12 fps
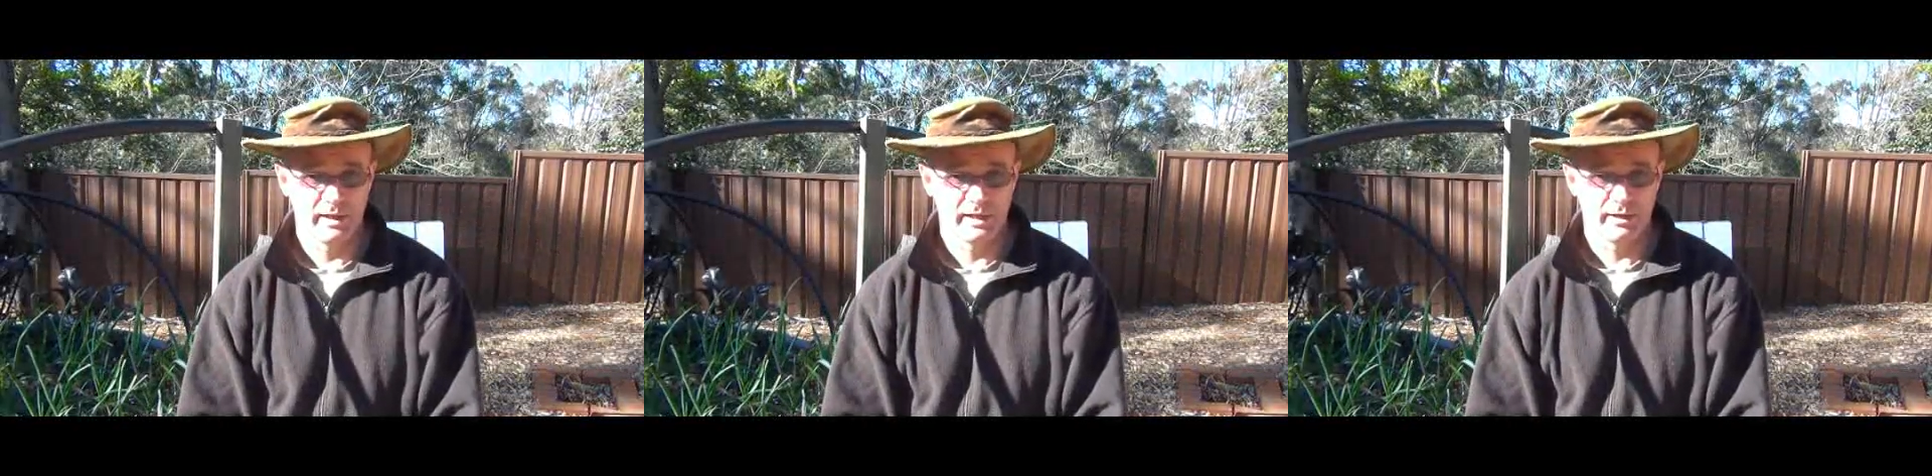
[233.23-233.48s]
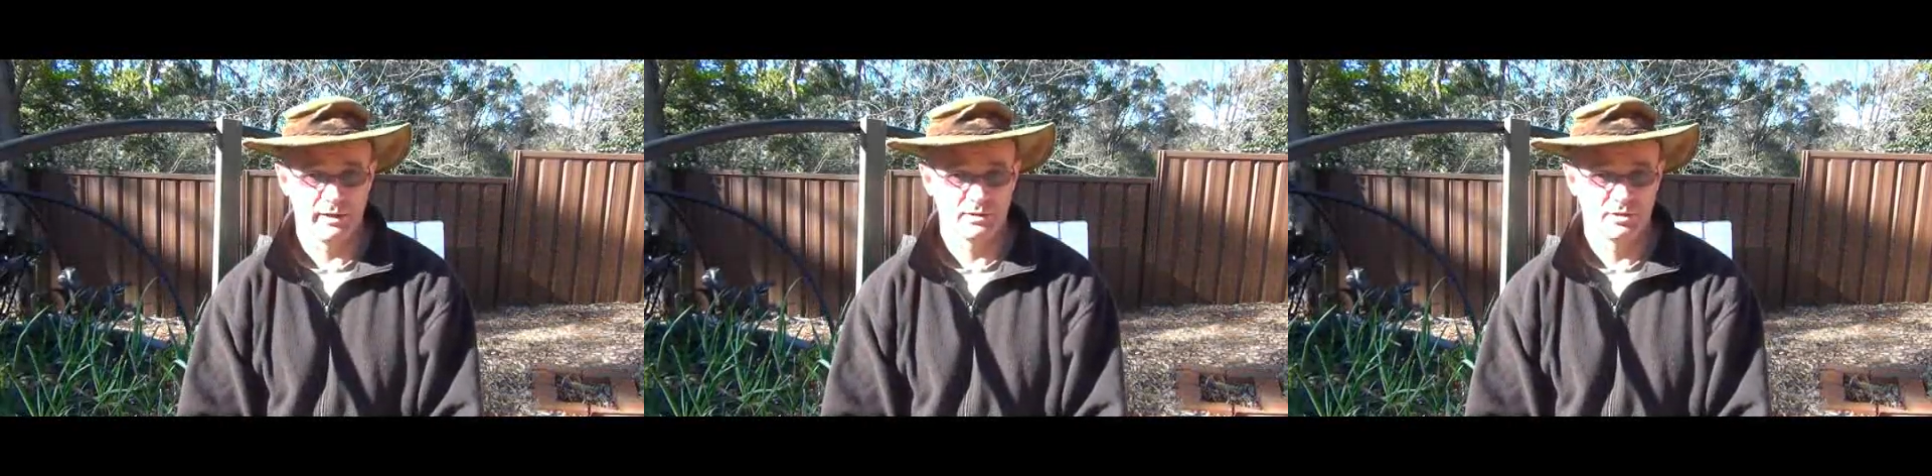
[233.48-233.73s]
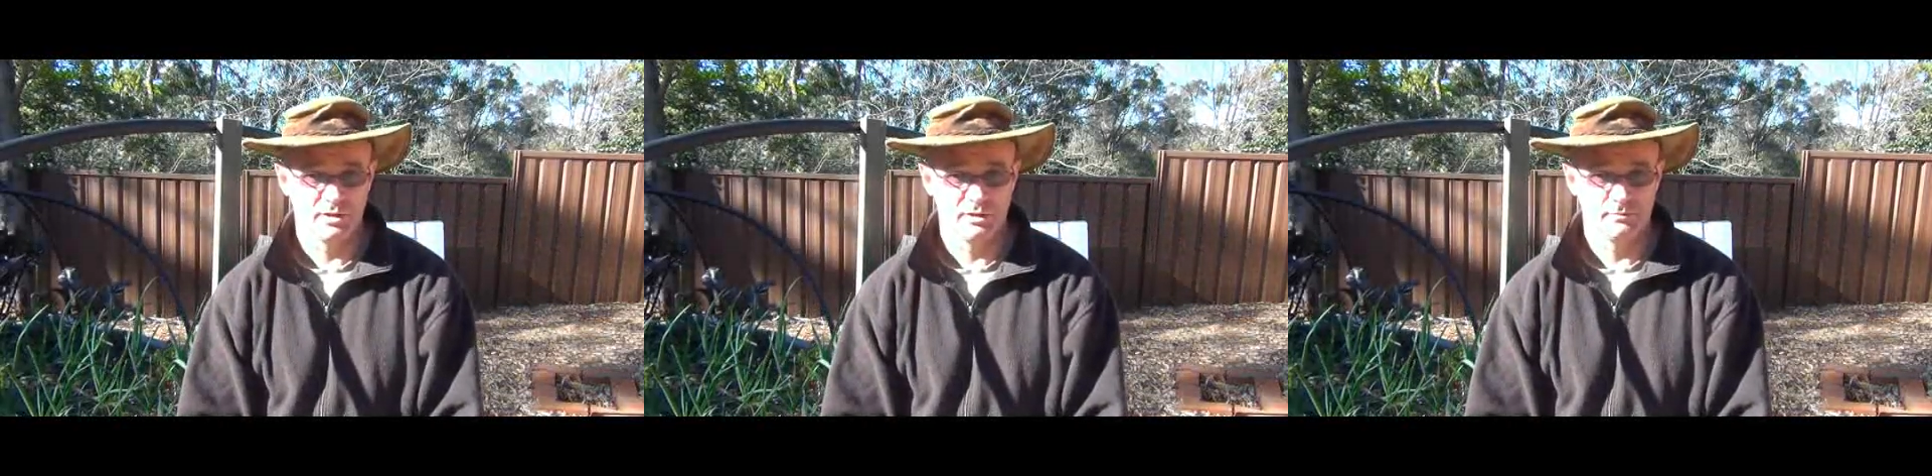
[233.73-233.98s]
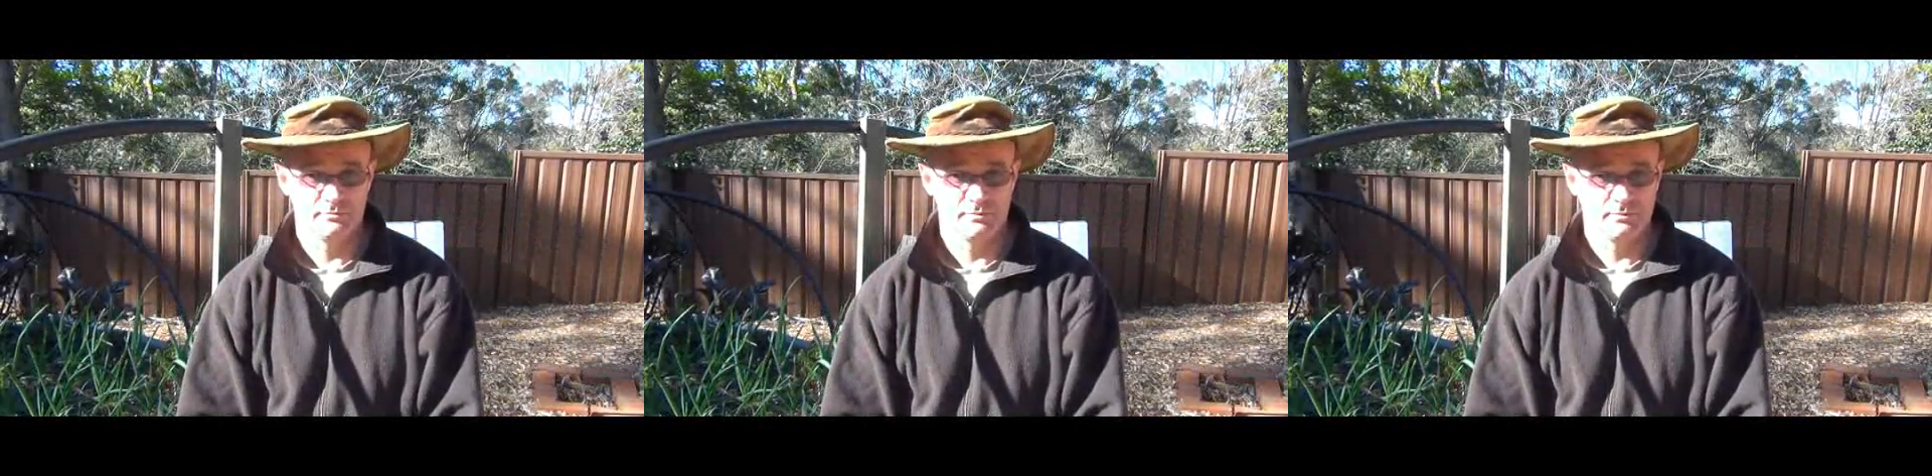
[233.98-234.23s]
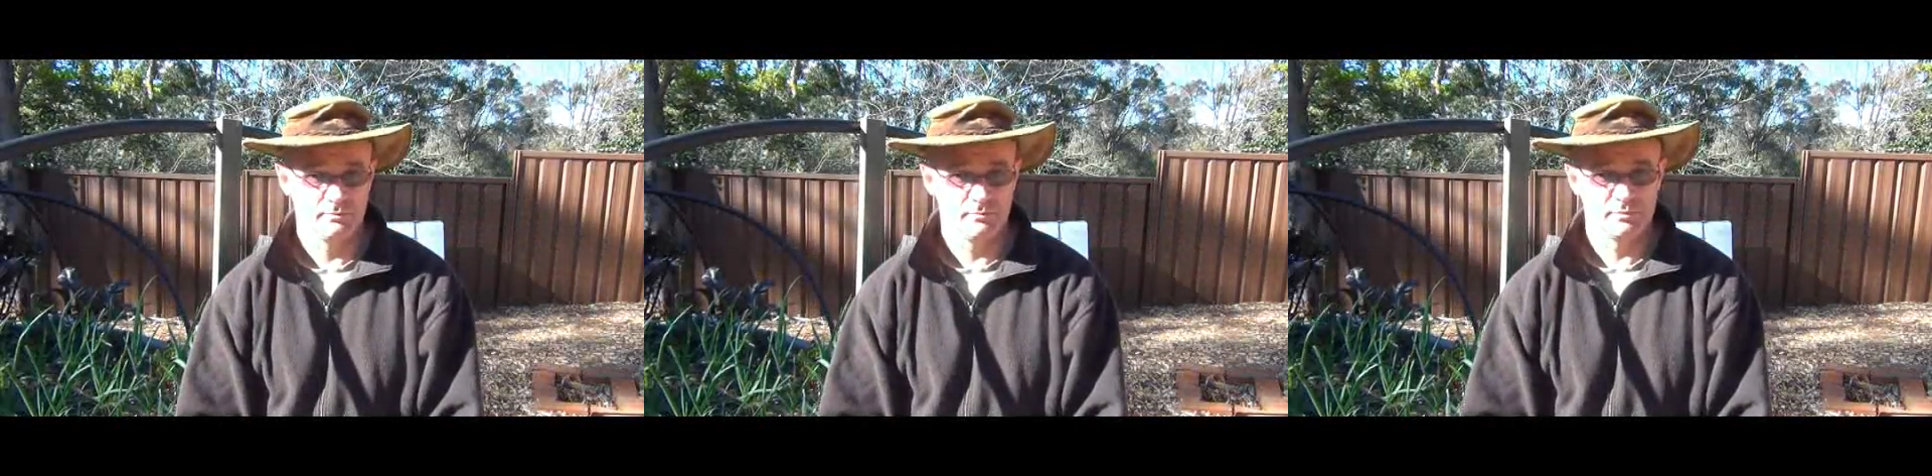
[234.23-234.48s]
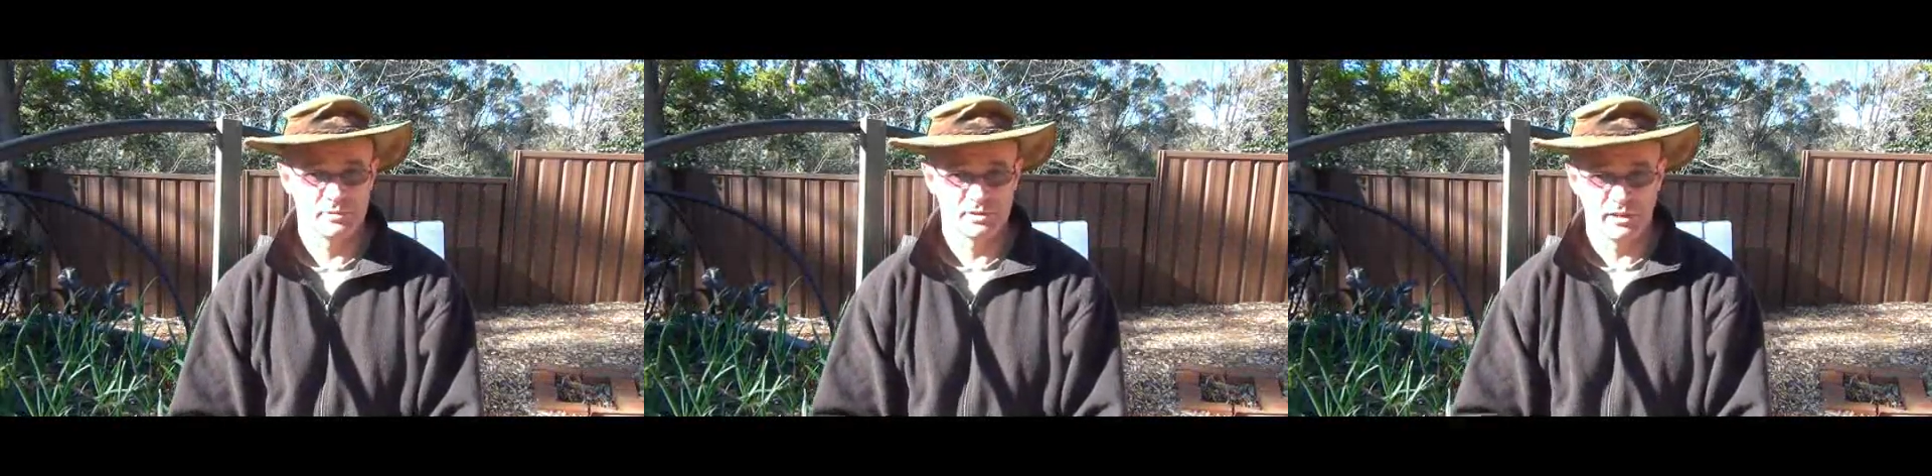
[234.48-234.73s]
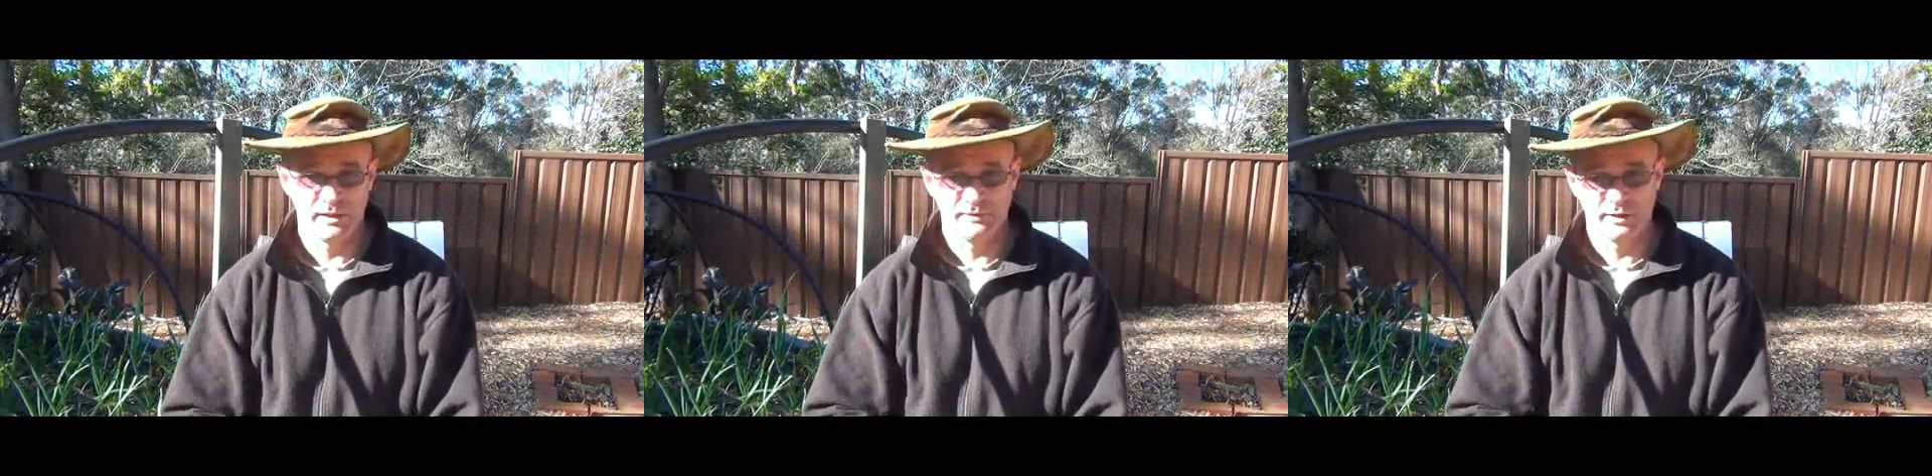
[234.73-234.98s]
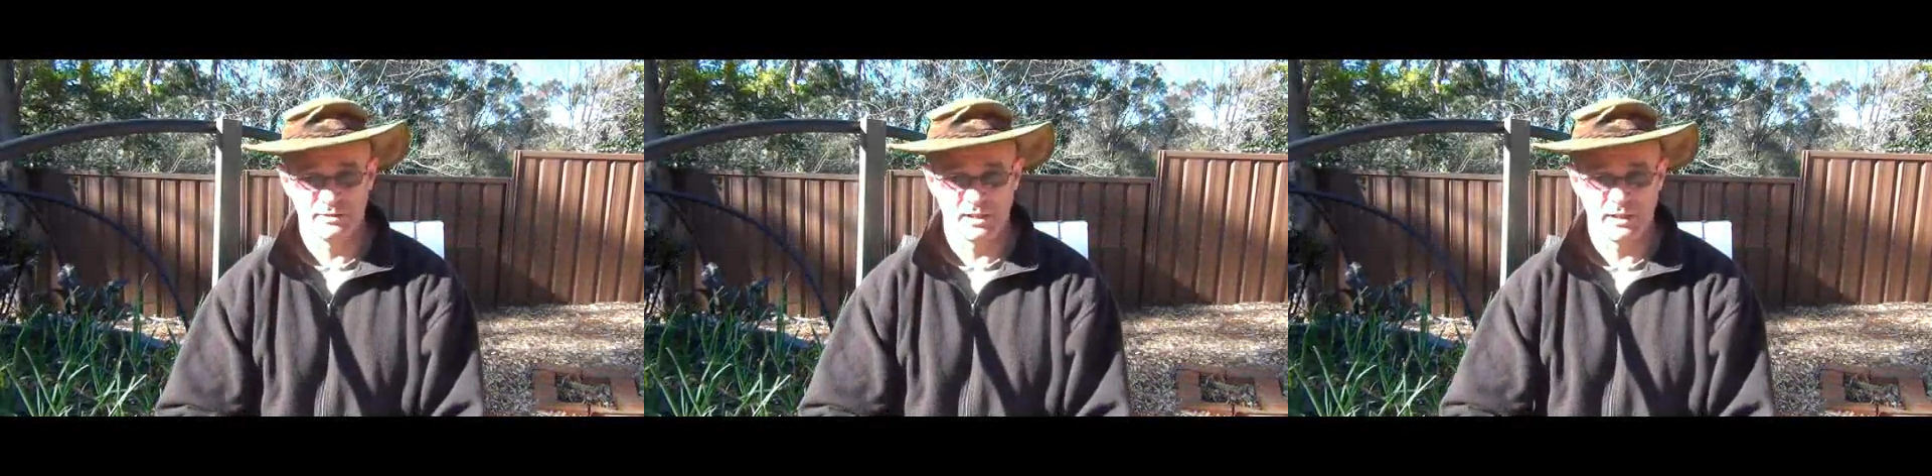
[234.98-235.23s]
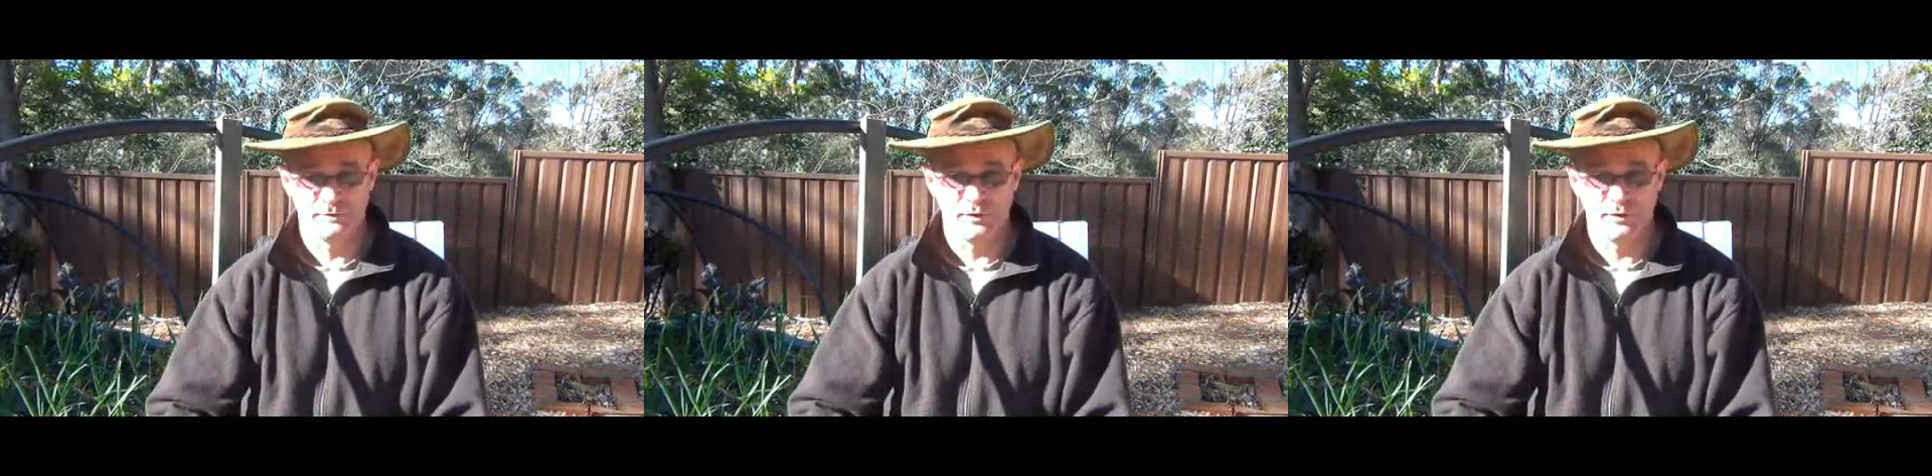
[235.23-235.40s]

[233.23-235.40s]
They're going to see if there's any